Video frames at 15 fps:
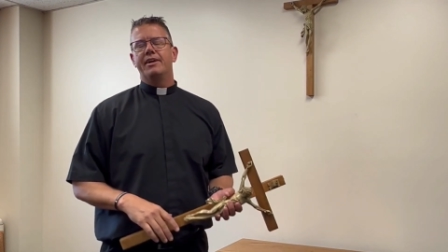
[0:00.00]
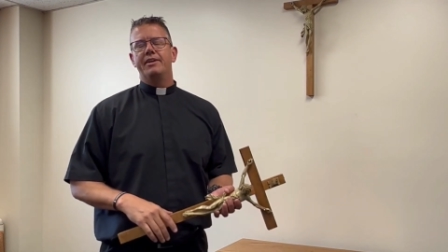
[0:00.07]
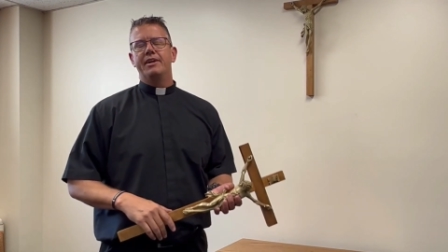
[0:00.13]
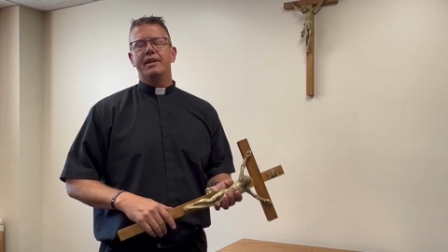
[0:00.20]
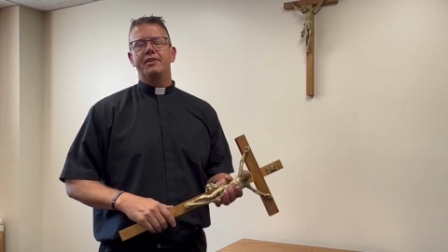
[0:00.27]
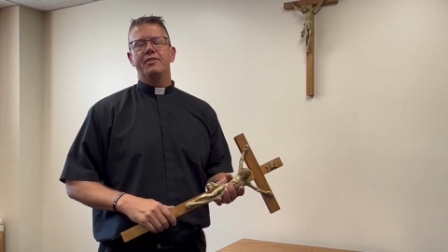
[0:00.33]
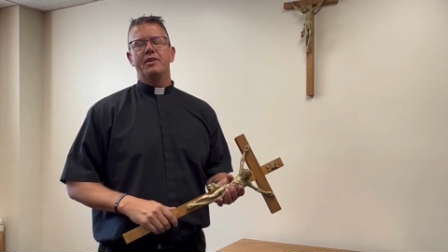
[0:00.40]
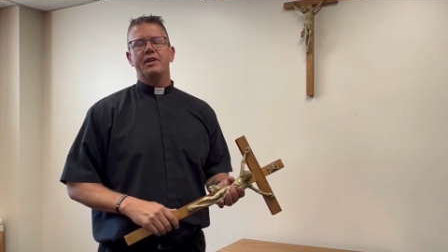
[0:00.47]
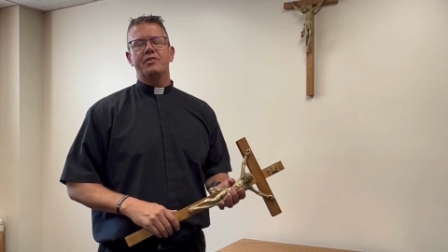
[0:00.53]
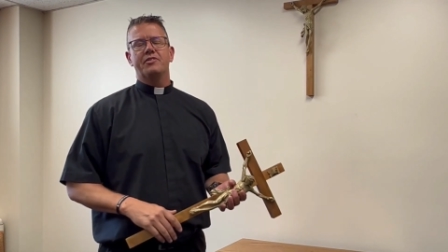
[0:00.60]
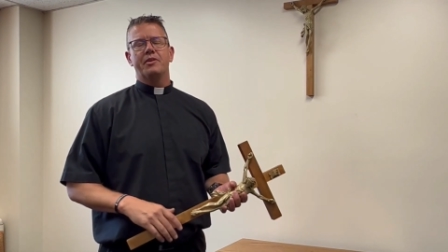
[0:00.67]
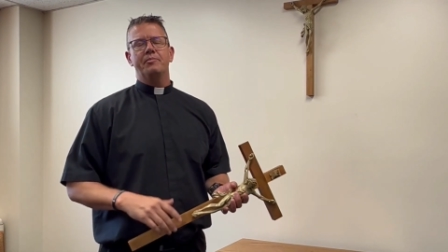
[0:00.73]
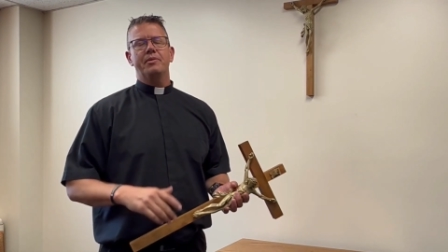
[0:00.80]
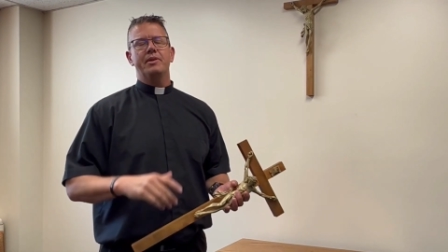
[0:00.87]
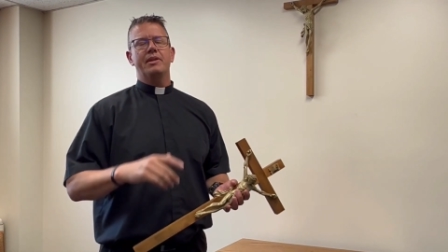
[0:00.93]
And, and, and
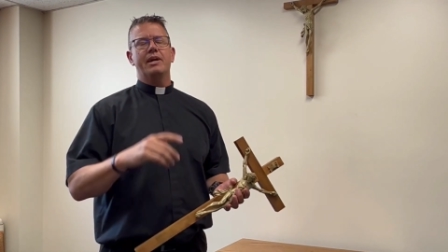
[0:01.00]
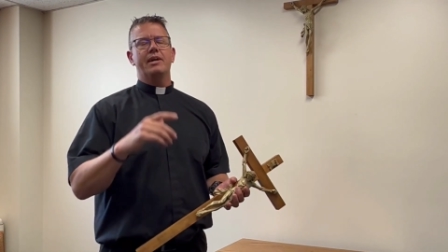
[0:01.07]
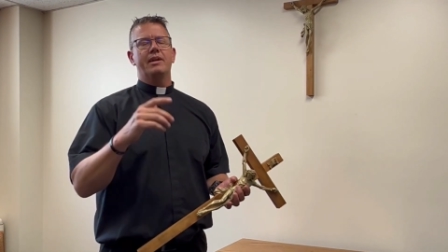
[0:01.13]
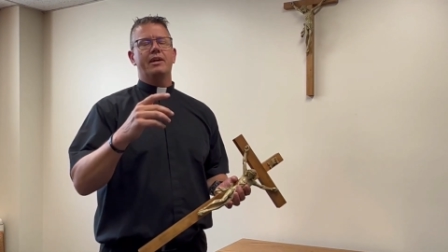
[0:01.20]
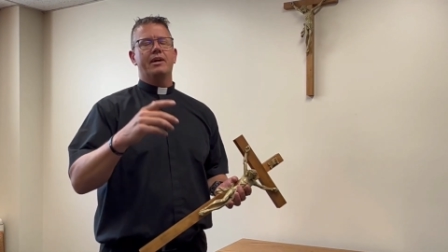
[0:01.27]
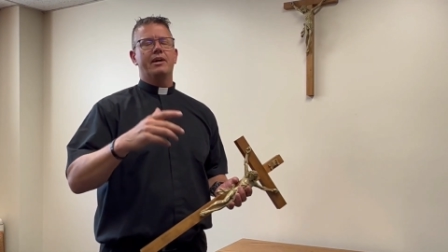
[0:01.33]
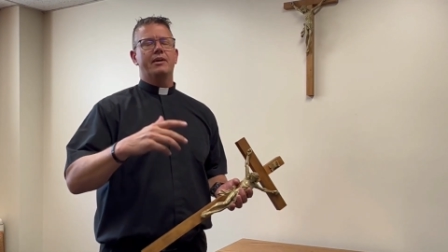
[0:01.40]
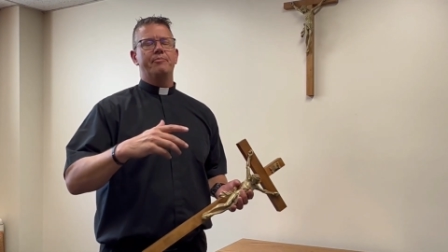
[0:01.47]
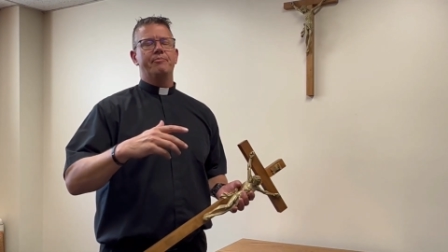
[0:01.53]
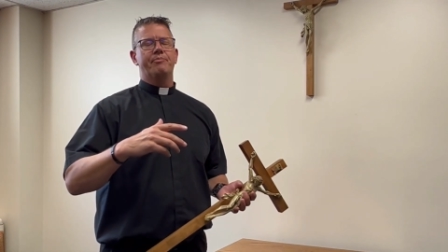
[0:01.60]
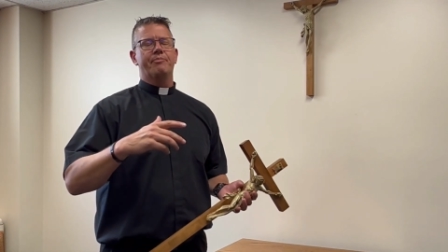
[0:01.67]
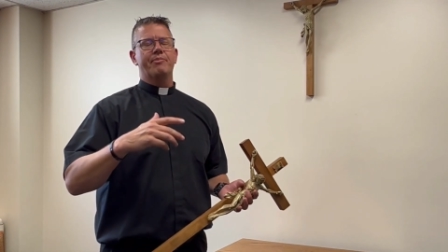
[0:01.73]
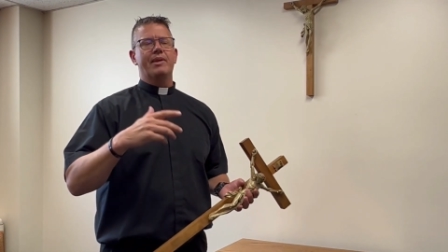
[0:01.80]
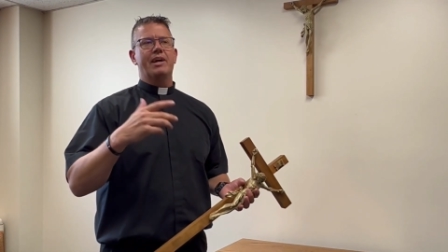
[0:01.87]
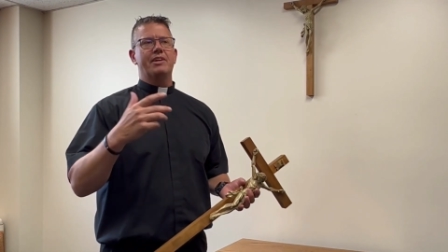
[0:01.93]
something that um,
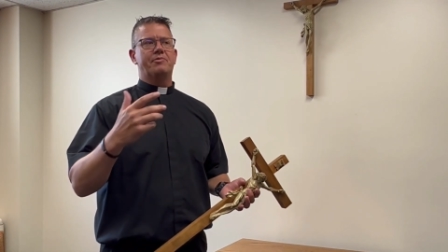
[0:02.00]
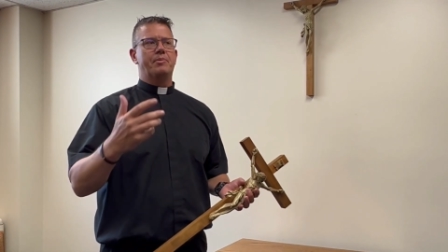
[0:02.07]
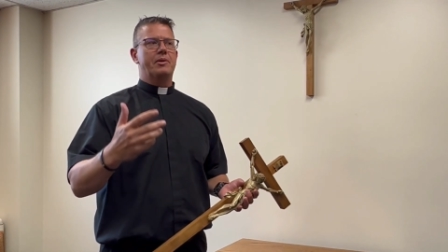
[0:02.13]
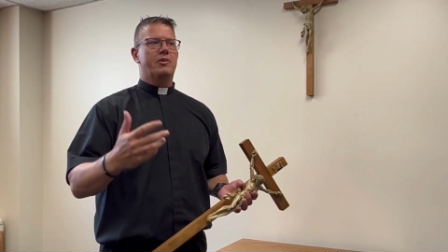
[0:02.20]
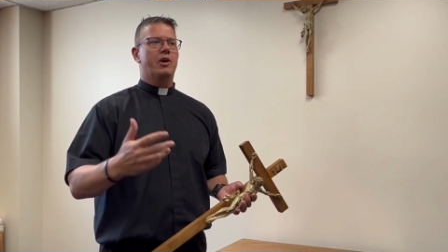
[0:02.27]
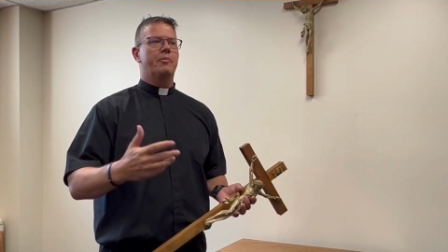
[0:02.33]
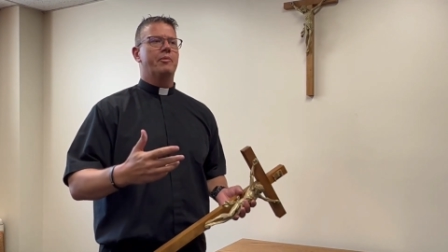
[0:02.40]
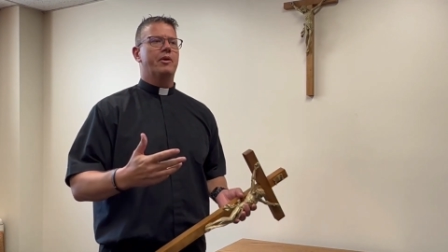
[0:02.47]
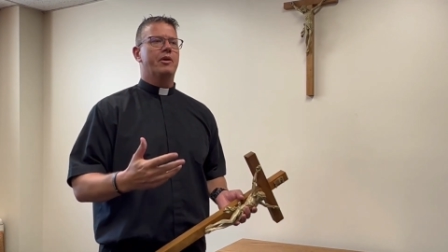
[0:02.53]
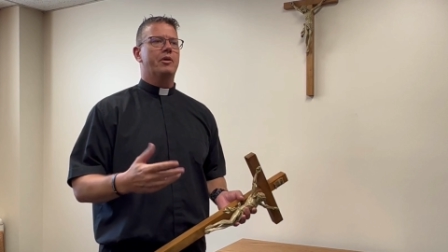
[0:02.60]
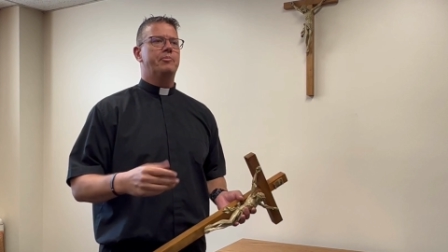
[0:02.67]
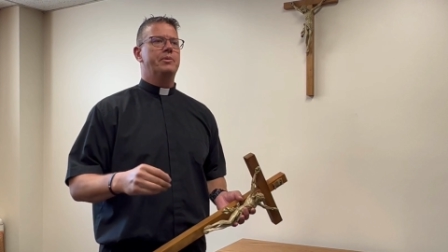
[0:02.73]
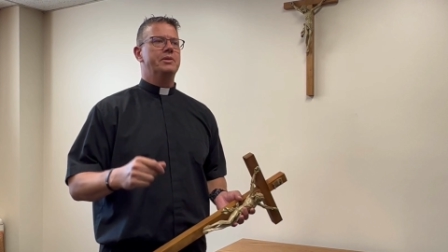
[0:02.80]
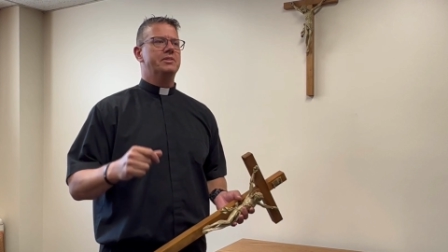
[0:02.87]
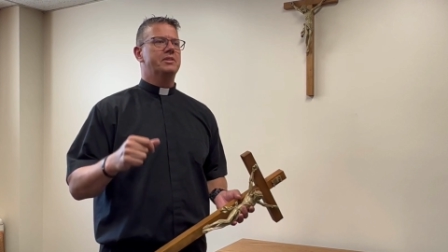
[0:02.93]
has been coming
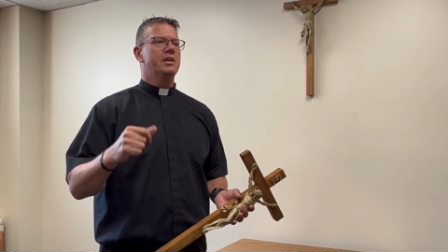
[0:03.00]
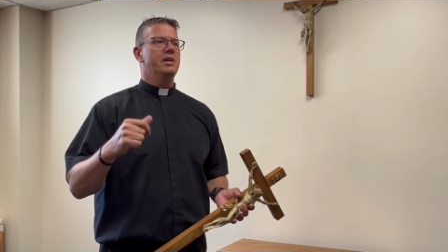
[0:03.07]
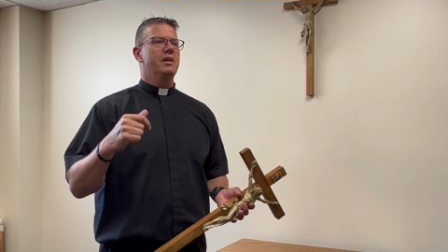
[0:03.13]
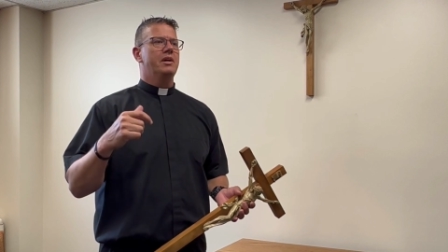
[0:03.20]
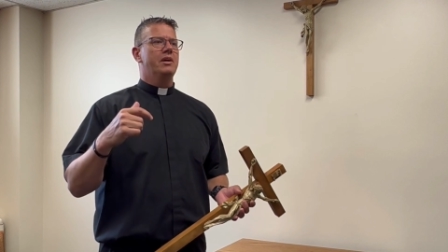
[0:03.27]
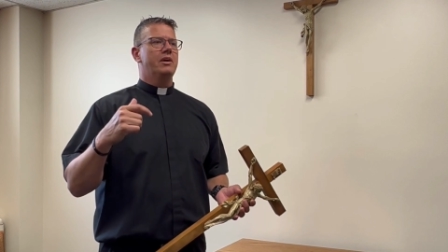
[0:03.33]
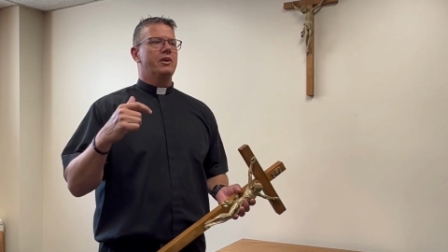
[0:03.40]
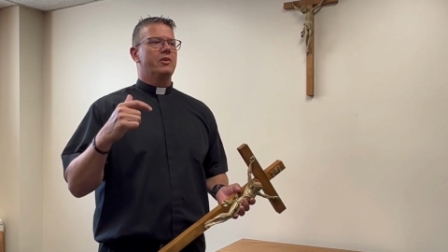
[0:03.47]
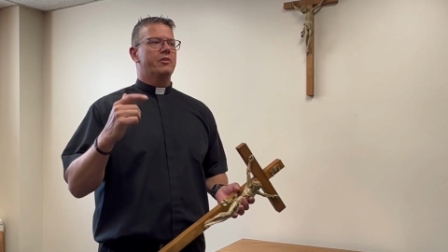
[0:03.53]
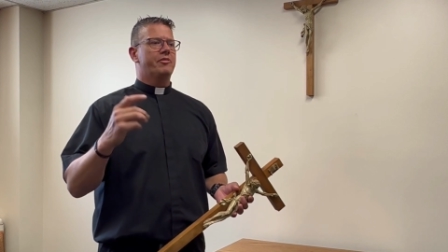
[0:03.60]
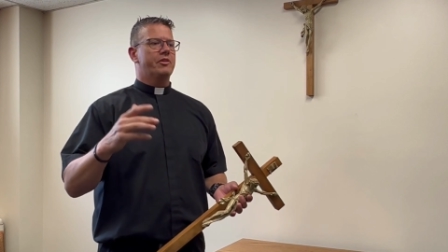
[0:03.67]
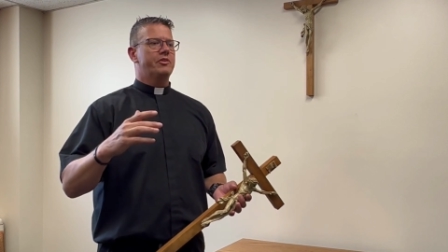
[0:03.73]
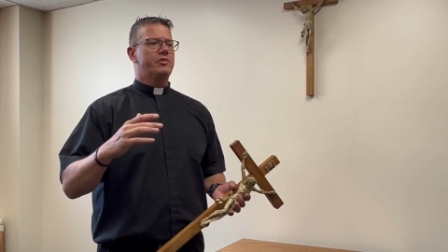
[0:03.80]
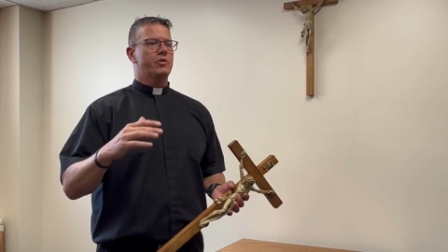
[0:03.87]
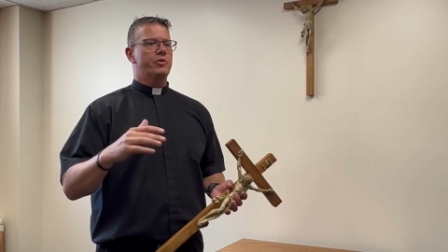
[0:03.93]
up is, you know,
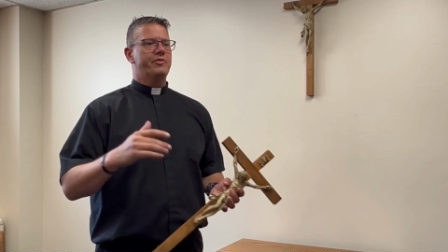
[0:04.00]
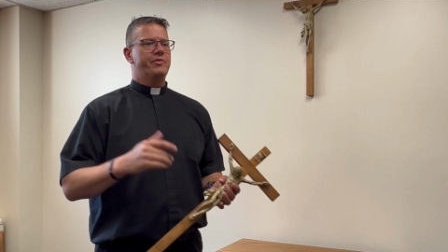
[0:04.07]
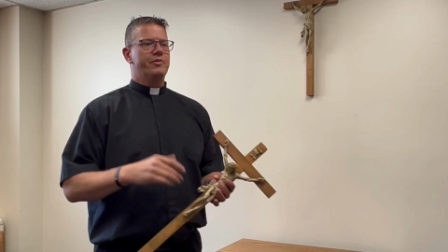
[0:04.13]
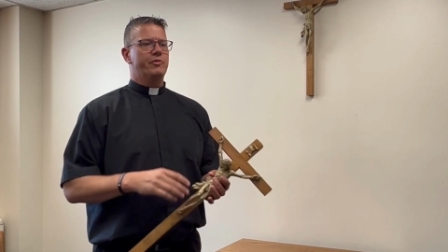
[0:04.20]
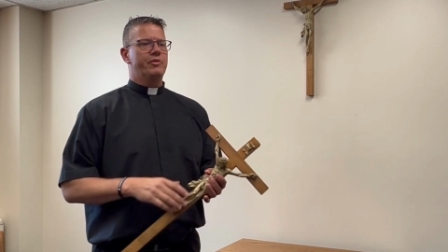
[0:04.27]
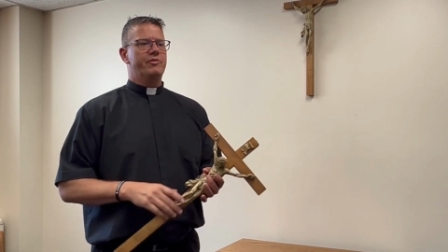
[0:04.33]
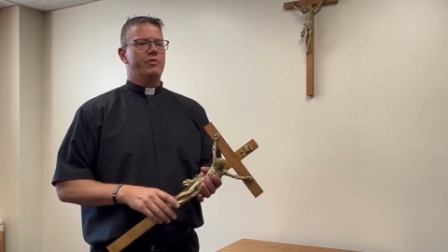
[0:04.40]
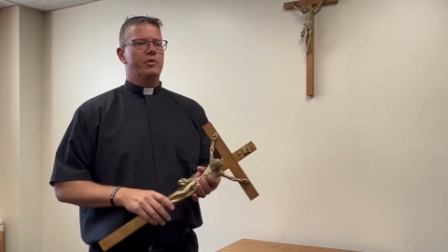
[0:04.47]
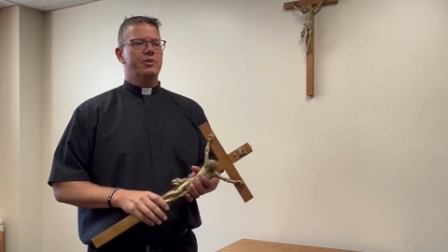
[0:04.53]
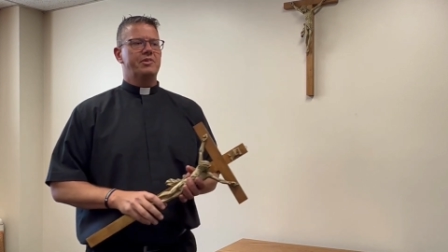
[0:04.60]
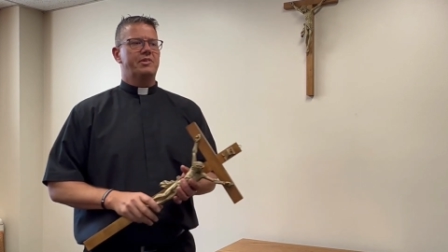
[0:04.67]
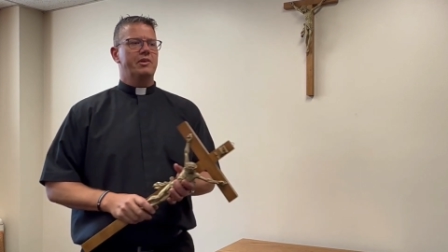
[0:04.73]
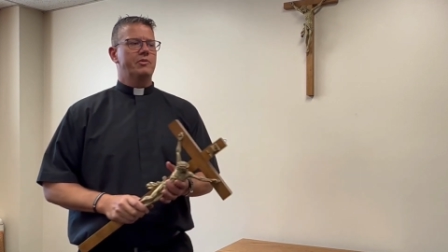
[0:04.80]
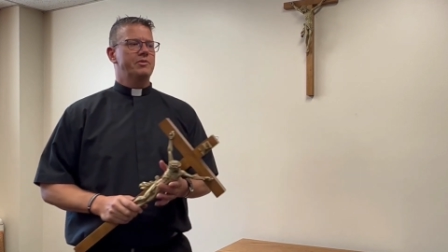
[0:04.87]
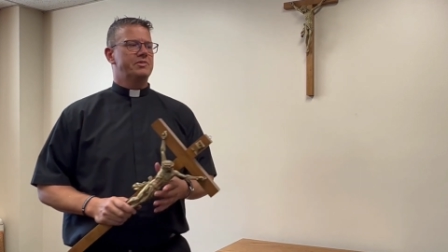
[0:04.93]
Father Joe, we've, we've
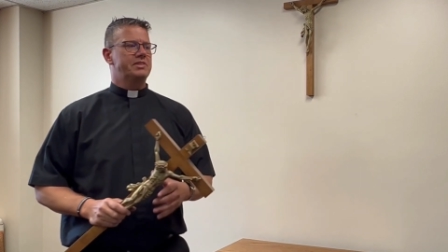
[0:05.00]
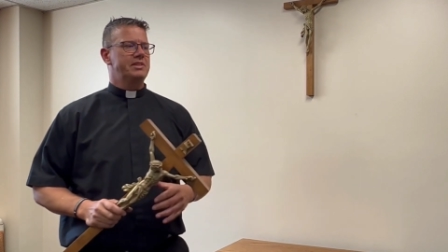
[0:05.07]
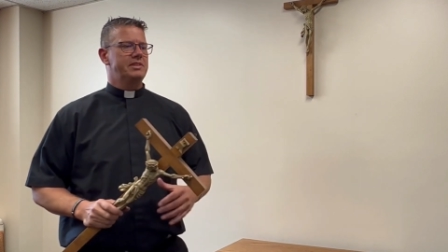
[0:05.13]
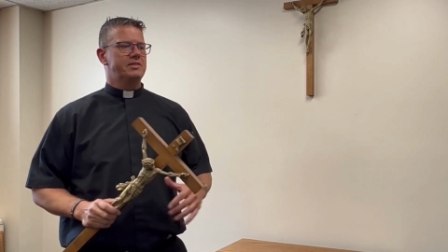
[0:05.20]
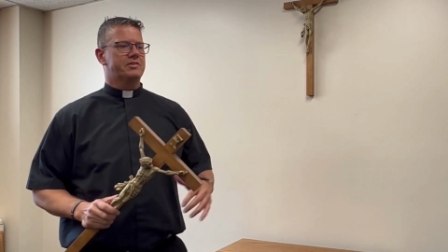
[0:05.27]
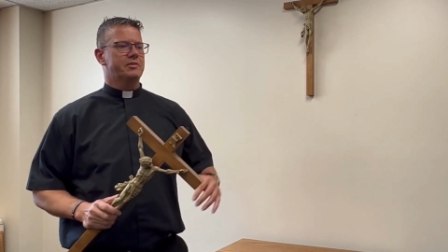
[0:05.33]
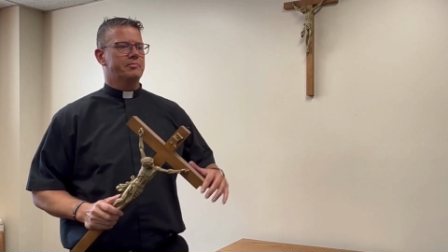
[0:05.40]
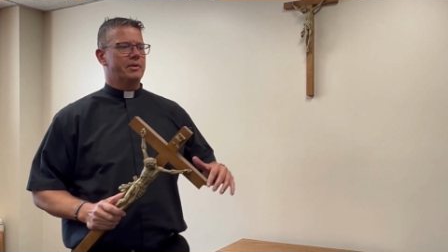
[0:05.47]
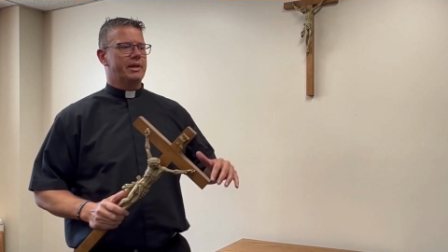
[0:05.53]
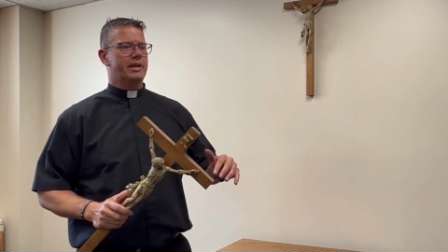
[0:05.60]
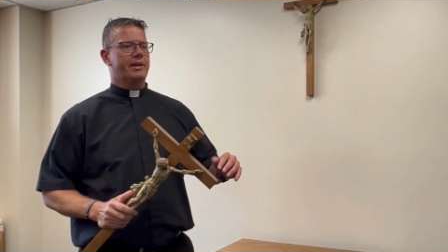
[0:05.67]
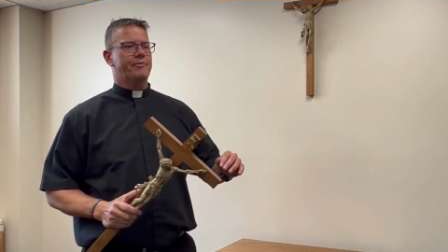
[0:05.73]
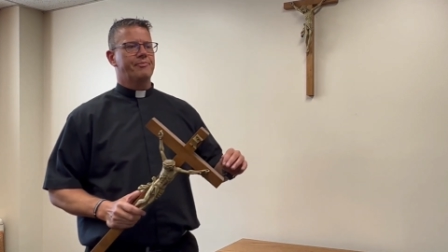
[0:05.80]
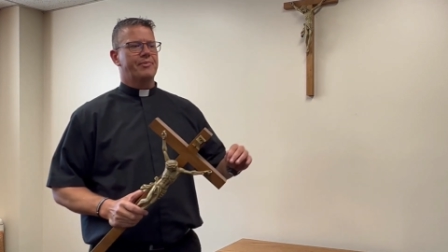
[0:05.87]
noticed that we've seen some like